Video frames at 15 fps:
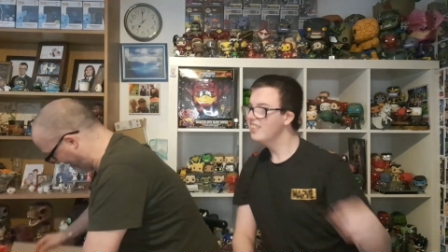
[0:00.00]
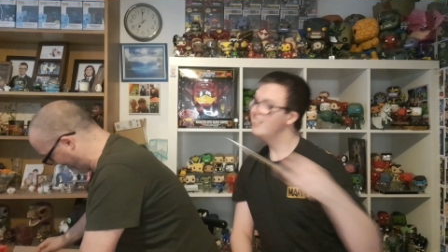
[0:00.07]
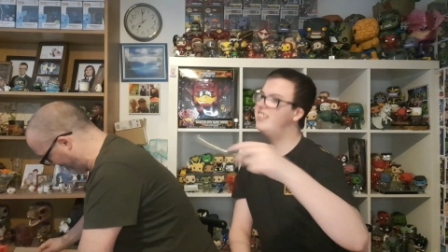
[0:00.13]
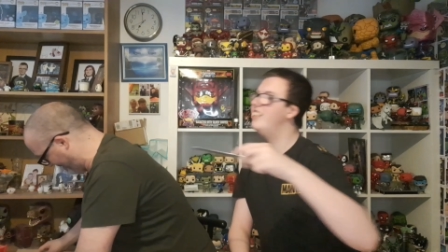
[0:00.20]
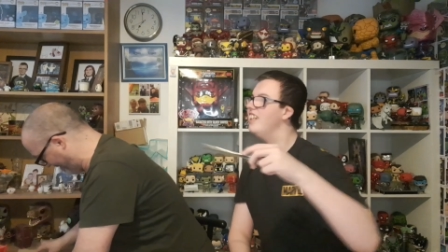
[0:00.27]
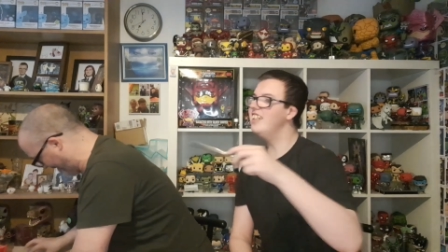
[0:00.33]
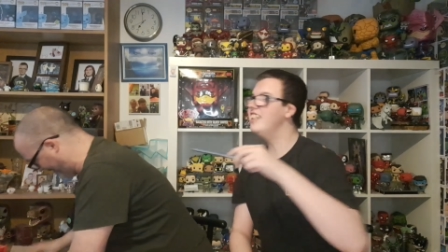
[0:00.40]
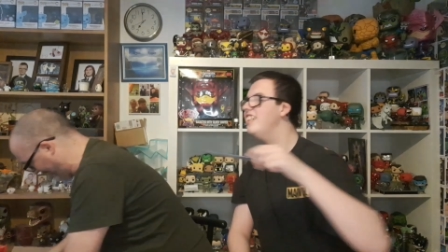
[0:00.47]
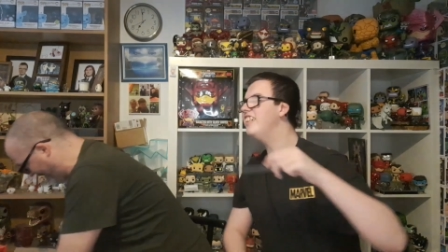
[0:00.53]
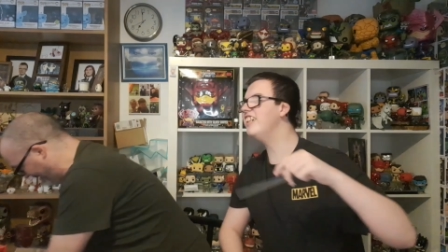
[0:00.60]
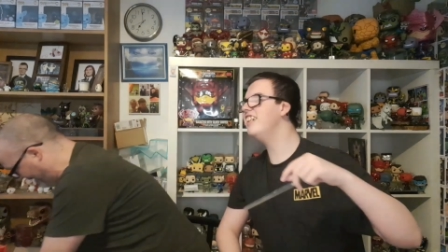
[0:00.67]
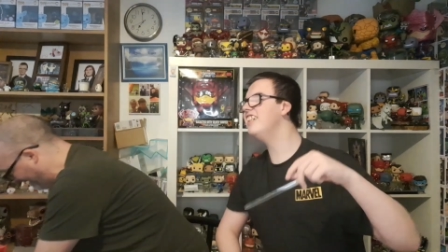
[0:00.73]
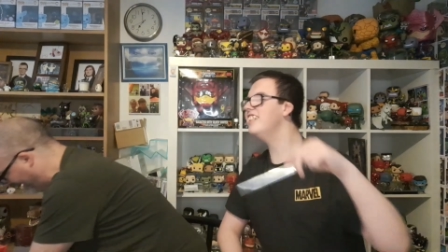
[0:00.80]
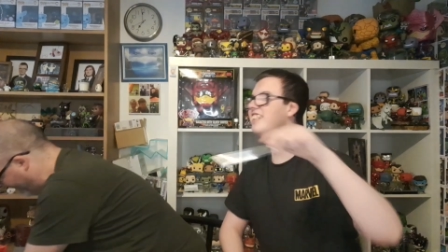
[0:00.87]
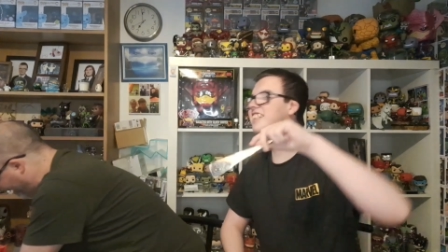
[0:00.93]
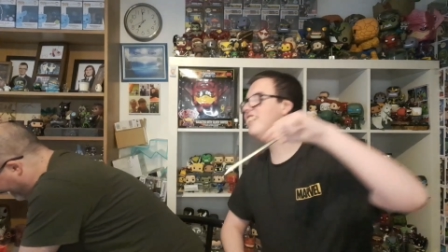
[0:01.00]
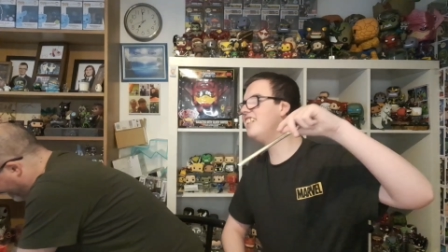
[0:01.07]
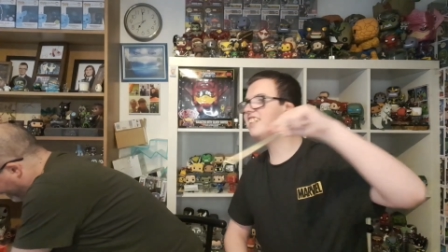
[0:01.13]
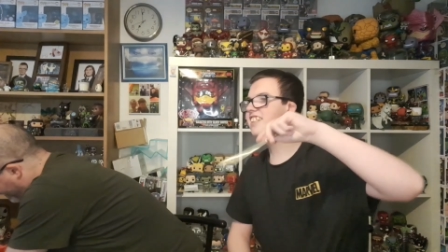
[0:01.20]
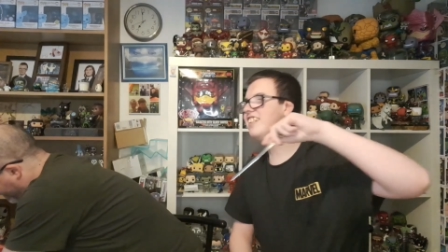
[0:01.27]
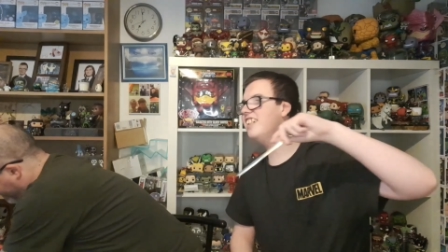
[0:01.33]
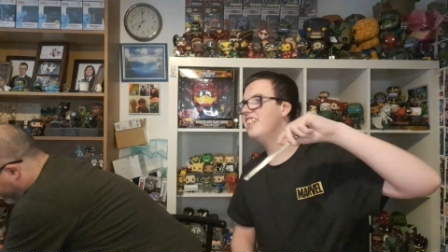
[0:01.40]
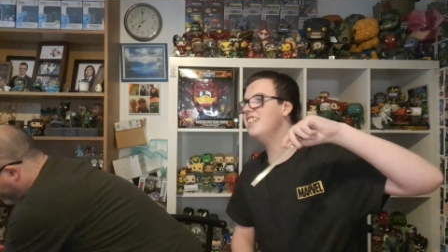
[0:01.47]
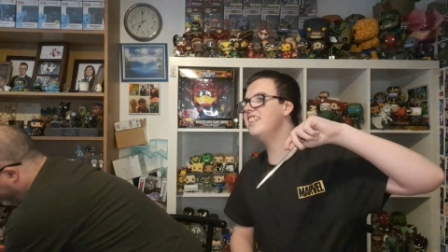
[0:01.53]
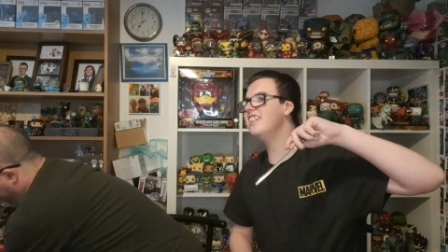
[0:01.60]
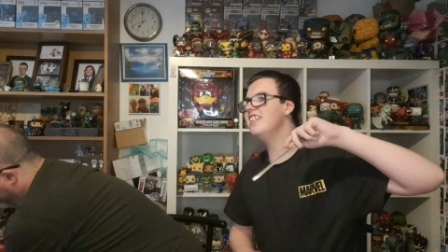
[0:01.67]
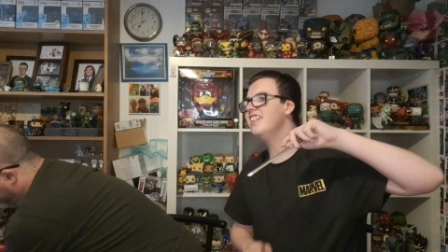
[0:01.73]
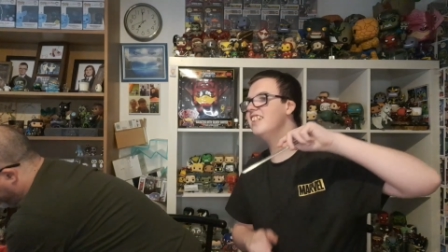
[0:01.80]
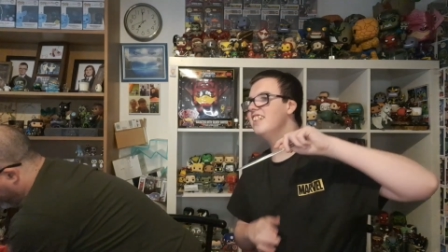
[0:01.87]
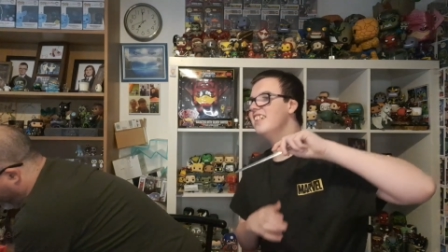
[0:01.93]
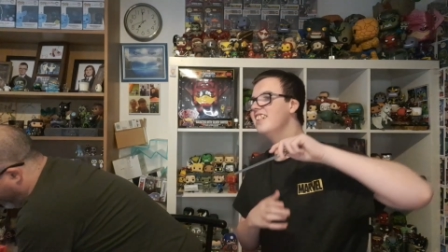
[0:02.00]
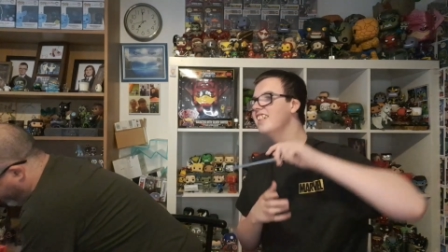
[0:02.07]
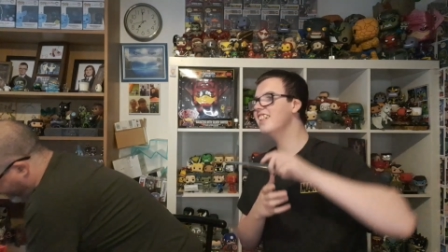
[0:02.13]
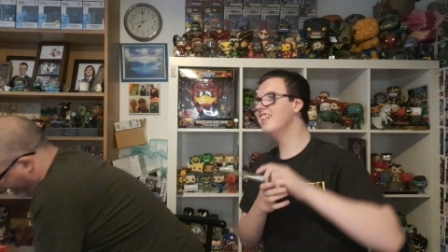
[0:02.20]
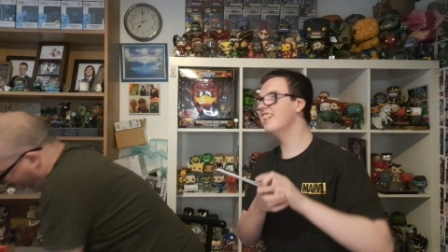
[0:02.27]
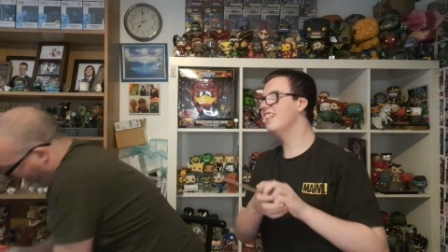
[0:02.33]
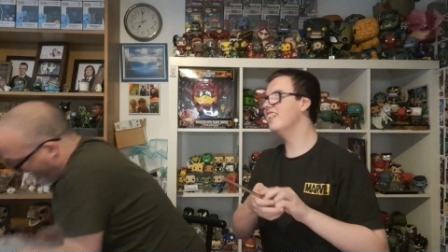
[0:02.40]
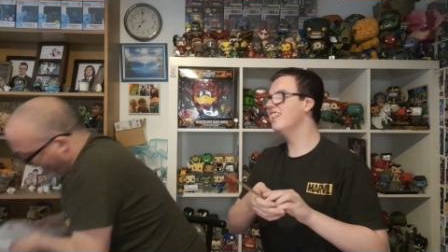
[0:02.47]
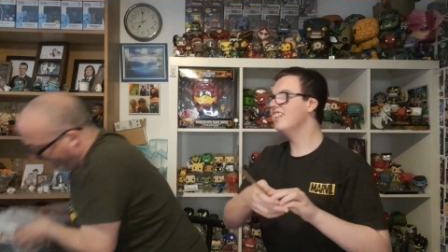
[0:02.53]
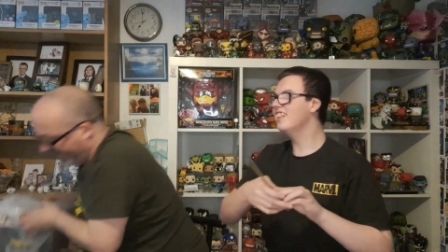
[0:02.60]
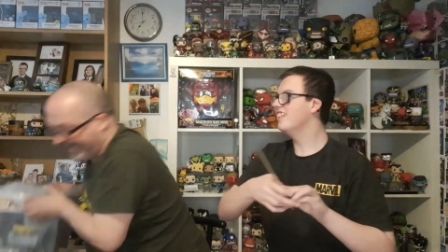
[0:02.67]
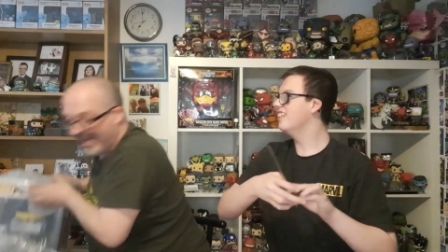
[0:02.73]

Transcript: Sing, sing, sing, sing. So, it